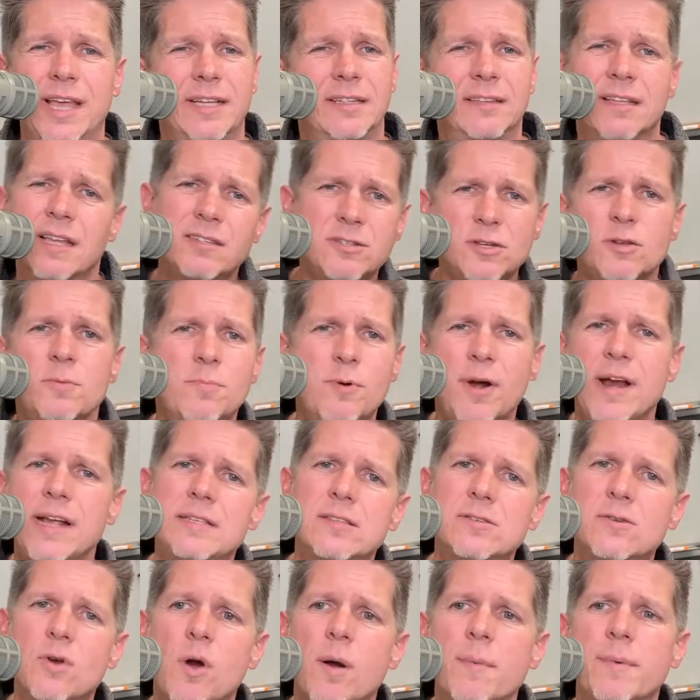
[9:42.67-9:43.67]
like, let's do
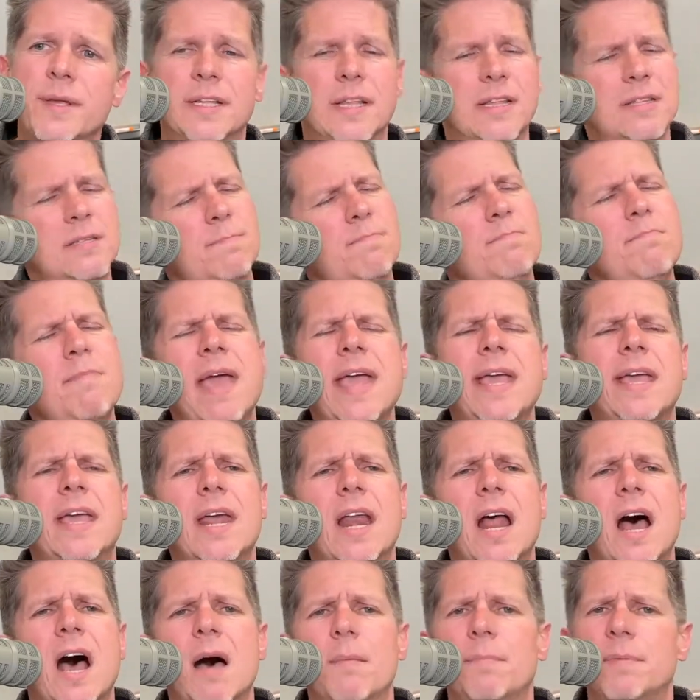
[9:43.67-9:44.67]
brainstorming, let's make
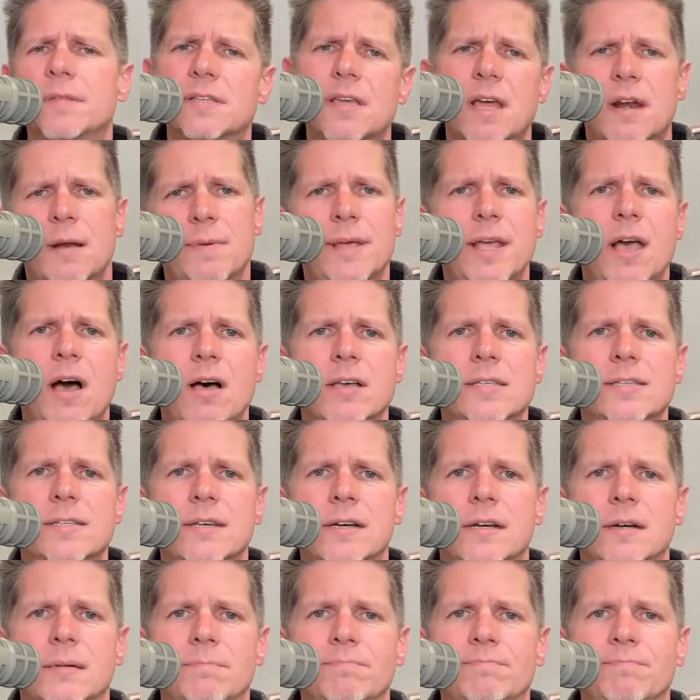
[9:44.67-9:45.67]
it up, it's going to be
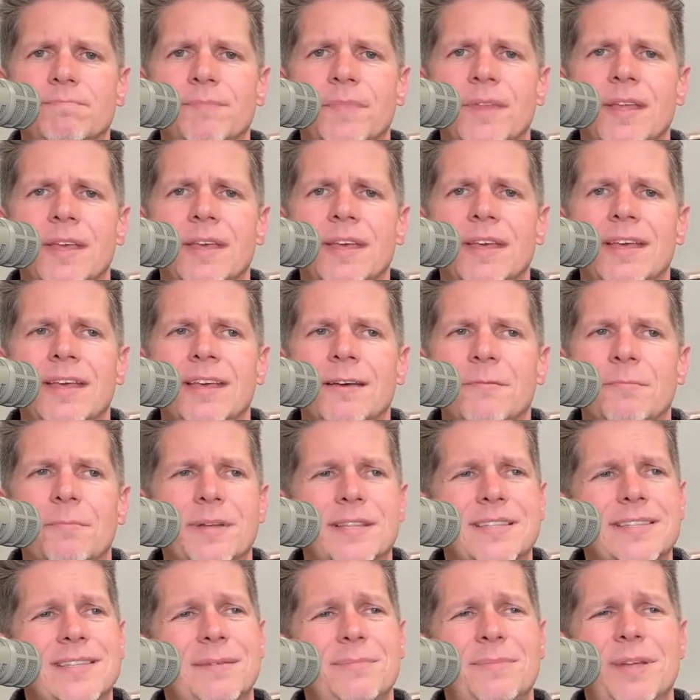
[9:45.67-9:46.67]
awesome.
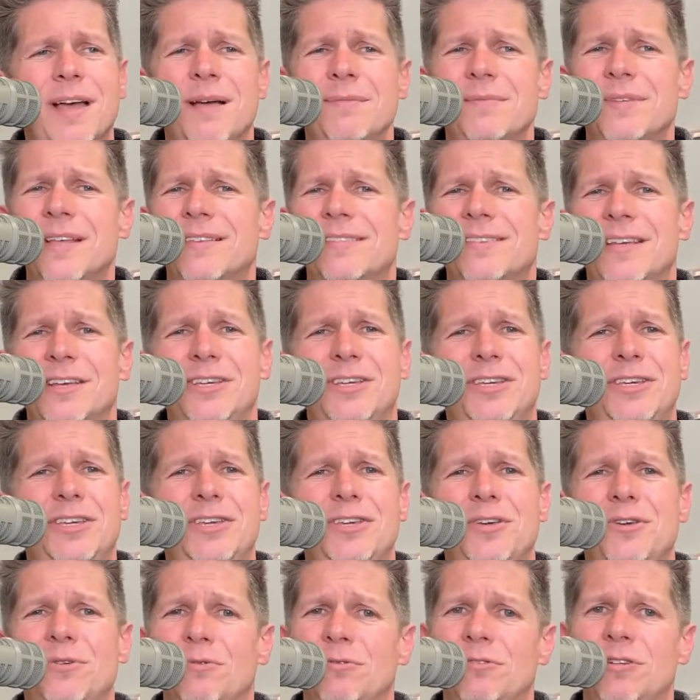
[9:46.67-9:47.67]
But sometimes that's a
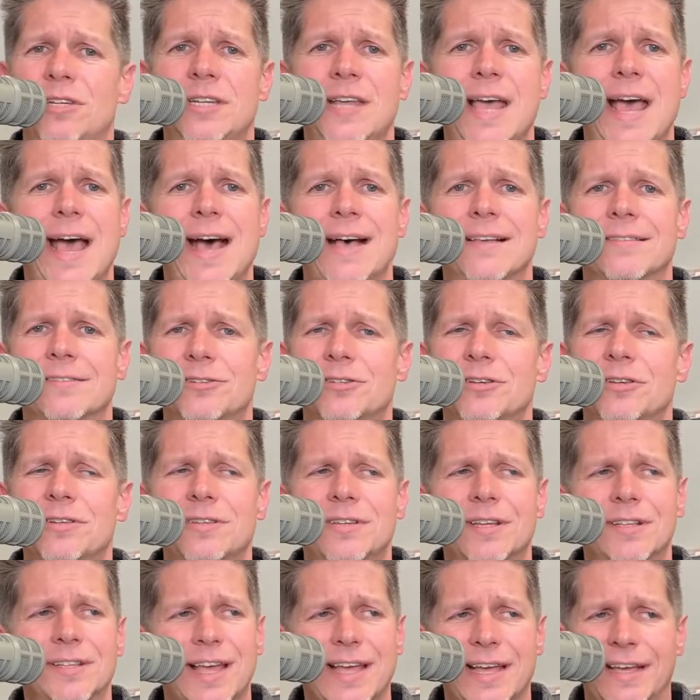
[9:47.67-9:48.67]
huge task,
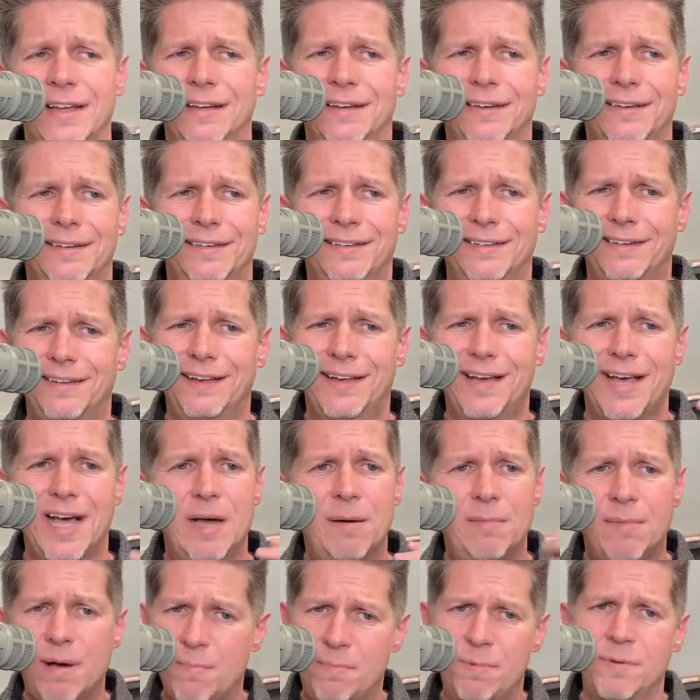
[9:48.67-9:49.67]
just to
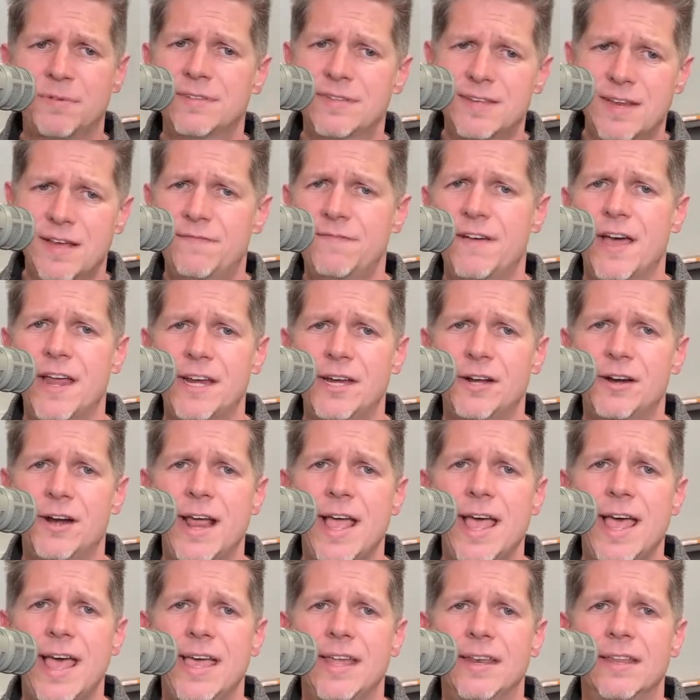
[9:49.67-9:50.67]
come up with stuff out of your
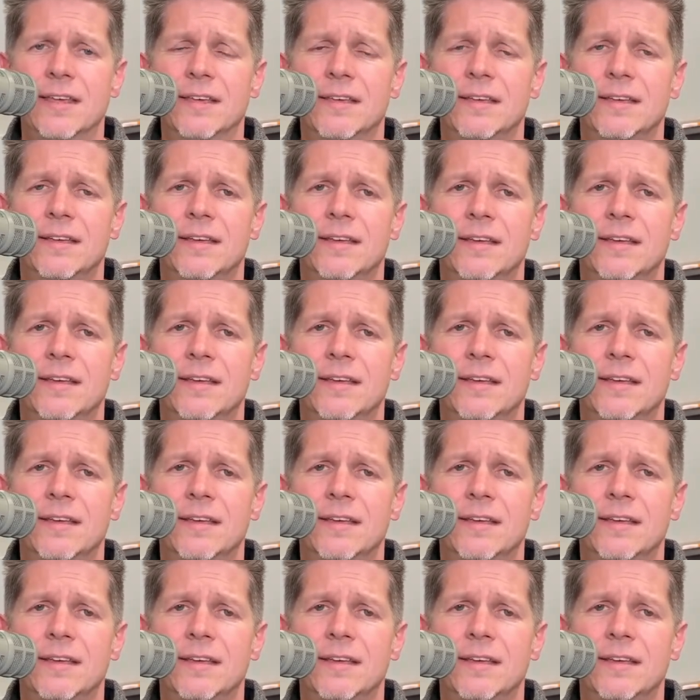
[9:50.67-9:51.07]
head.